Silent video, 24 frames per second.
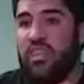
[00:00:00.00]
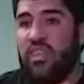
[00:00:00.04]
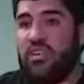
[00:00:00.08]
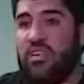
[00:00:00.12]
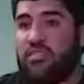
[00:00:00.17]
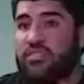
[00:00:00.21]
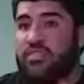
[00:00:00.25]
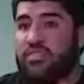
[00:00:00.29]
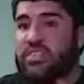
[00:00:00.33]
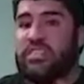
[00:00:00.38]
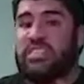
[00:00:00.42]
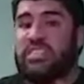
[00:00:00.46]

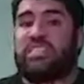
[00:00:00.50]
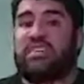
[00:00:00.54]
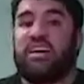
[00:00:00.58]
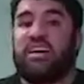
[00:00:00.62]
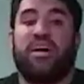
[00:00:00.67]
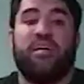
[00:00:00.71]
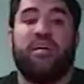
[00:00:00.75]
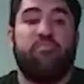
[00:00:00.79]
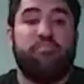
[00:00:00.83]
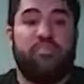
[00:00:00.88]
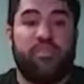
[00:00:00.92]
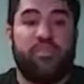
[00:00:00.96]
for the
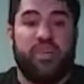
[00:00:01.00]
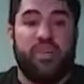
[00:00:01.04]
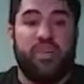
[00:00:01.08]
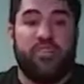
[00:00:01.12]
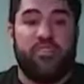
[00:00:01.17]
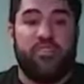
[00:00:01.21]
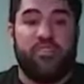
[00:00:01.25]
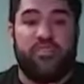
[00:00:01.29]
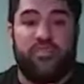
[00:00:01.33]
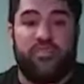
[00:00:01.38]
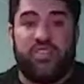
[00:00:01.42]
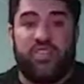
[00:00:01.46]
time being,
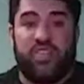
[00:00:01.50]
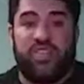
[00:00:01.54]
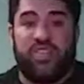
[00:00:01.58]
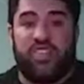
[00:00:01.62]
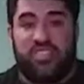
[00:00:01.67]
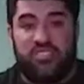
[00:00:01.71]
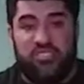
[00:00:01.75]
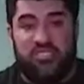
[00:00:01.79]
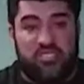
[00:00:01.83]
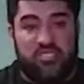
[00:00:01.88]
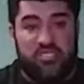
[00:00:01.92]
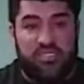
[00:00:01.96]
you'll feel
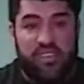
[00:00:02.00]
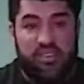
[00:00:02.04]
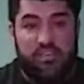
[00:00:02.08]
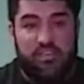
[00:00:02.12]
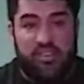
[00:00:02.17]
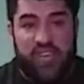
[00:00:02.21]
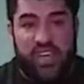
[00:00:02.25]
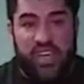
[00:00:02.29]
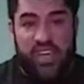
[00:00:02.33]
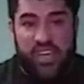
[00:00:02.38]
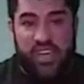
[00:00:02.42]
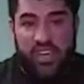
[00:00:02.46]
like you slept
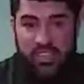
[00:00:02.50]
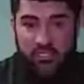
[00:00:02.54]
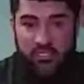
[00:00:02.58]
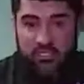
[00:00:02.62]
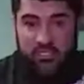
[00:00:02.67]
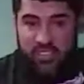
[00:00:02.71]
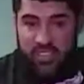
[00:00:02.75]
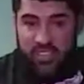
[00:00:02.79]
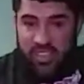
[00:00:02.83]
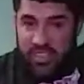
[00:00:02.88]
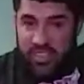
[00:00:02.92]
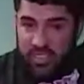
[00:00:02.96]
eight. You'll
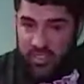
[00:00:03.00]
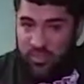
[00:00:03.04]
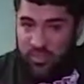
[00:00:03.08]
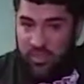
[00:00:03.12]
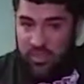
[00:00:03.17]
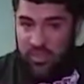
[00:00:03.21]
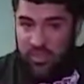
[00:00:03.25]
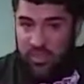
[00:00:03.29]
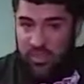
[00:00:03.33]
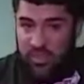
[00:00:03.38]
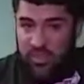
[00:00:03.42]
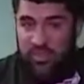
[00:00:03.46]
feel like
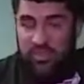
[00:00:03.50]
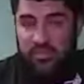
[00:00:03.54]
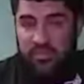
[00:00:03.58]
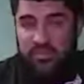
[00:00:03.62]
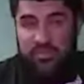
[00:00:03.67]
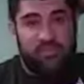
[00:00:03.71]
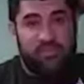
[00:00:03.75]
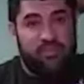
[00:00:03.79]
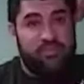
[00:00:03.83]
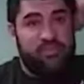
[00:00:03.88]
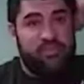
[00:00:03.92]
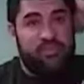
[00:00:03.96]
normal.
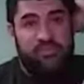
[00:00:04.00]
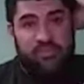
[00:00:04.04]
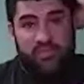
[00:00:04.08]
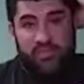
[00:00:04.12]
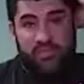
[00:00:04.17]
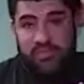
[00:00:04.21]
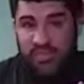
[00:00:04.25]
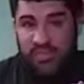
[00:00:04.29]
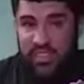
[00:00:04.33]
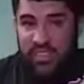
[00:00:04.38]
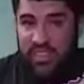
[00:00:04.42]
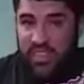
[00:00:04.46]

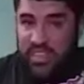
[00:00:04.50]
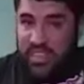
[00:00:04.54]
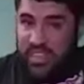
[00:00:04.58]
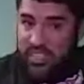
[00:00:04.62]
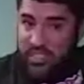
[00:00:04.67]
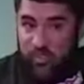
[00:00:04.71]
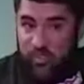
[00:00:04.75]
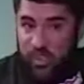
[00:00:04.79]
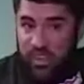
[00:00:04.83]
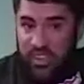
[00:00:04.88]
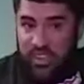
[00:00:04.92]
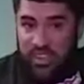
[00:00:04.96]

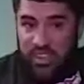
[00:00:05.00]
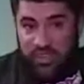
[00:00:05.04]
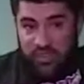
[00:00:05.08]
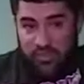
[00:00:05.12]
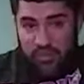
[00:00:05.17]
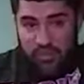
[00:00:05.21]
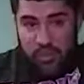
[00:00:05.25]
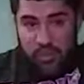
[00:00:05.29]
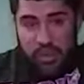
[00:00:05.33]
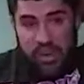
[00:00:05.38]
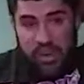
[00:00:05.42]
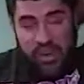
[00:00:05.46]
That's what I
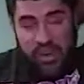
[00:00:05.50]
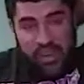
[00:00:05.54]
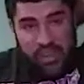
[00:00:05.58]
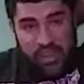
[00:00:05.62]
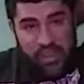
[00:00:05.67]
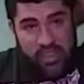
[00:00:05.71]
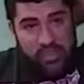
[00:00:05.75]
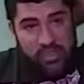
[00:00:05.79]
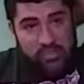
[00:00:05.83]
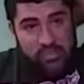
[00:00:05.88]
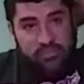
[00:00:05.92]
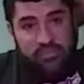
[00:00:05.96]
loved about it.
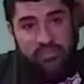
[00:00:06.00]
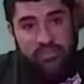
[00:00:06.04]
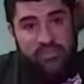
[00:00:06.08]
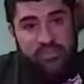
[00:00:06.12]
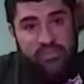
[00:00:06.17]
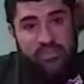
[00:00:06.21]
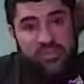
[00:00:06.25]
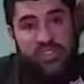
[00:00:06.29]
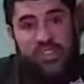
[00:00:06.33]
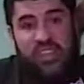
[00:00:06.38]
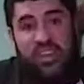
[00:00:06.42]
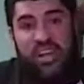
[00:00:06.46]

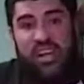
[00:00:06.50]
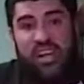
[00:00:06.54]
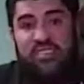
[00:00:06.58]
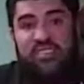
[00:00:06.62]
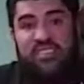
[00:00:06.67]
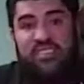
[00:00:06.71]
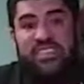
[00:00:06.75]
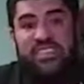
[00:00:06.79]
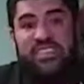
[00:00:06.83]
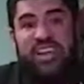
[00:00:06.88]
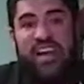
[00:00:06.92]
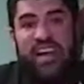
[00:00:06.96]
I
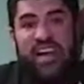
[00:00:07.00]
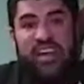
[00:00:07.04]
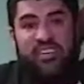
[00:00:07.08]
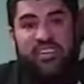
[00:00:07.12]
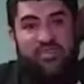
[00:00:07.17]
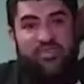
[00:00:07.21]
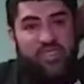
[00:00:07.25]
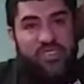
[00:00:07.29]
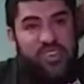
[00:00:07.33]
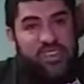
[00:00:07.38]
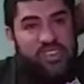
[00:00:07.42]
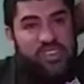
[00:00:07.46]
only got it
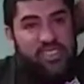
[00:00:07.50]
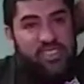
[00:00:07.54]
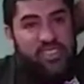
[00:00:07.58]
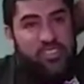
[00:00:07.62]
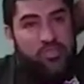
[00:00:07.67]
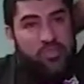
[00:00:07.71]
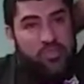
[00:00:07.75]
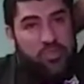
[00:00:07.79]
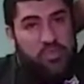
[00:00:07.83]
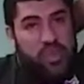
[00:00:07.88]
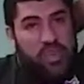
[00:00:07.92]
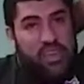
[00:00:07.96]
for like a
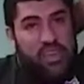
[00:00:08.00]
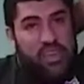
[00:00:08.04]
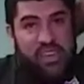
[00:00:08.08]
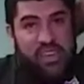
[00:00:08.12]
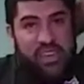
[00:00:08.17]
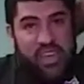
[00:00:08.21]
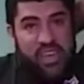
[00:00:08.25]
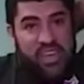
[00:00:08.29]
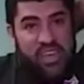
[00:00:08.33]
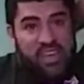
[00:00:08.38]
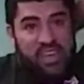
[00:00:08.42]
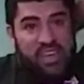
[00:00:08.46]
little bit
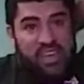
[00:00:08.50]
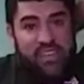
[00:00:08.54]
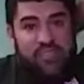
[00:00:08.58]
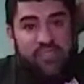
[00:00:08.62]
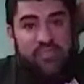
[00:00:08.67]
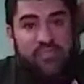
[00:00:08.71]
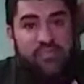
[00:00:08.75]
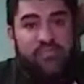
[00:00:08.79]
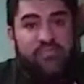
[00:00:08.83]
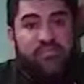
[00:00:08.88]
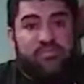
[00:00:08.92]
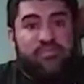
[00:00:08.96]

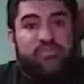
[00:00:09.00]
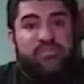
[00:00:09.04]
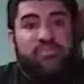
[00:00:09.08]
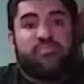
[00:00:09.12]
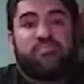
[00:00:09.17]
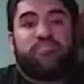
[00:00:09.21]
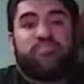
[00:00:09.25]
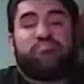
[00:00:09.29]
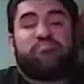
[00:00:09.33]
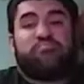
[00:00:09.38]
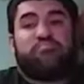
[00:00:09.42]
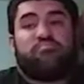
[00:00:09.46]
and
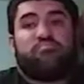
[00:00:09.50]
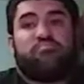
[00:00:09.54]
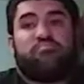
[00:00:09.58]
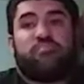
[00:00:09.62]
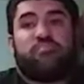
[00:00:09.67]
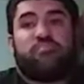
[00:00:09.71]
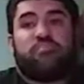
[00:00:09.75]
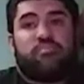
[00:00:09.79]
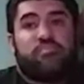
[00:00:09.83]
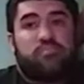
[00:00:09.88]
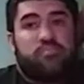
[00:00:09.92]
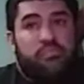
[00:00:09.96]

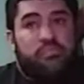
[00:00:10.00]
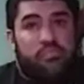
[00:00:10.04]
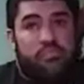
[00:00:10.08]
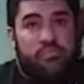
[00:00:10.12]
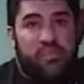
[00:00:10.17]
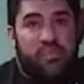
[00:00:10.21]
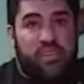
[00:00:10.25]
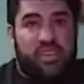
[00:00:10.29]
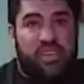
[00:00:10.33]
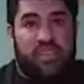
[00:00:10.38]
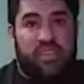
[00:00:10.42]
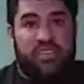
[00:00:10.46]

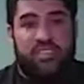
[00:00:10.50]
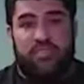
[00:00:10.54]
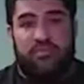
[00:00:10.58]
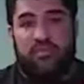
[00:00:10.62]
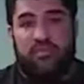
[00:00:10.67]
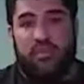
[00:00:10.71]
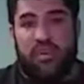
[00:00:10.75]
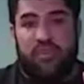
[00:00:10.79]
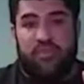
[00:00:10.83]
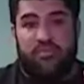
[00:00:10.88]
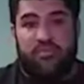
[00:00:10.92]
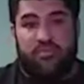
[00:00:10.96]
because
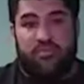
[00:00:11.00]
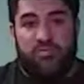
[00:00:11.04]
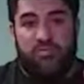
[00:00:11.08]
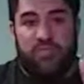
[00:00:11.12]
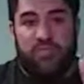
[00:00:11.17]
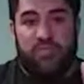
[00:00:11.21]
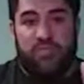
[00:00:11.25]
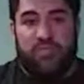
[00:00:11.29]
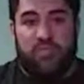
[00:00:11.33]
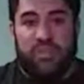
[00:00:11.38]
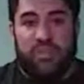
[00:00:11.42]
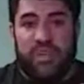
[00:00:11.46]
my
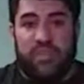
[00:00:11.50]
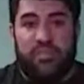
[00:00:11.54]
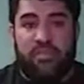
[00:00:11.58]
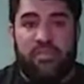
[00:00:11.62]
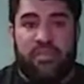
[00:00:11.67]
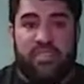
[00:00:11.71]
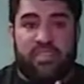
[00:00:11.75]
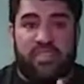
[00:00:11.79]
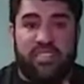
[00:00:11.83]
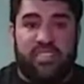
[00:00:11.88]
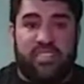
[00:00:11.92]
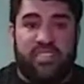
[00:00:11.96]
plan
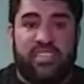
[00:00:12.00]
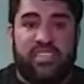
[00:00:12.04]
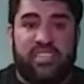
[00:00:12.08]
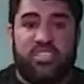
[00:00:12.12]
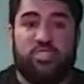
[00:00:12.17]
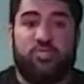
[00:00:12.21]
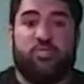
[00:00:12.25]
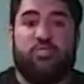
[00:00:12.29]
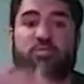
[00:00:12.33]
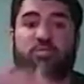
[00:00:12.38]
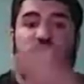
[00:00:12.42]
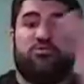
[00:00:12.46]
because it's
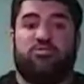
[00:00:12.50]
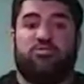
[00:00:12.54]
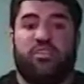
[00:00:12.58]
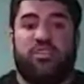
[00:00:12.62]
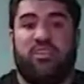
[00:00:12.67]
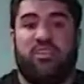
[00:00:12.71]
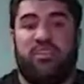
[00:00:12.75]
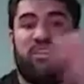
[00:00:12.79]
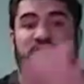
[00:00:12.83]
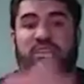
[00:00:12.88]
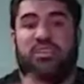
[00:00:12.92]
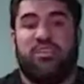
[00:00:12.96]
supposed to
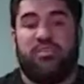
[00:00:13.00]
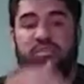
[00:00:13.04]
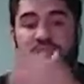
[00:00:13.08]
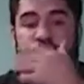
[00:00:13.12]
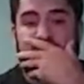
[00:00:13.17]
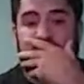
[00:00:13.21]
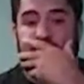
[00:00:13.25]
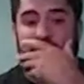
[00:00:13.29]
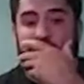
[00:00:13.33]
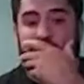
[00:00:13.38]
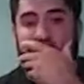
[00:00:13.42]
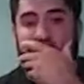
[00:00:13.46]
um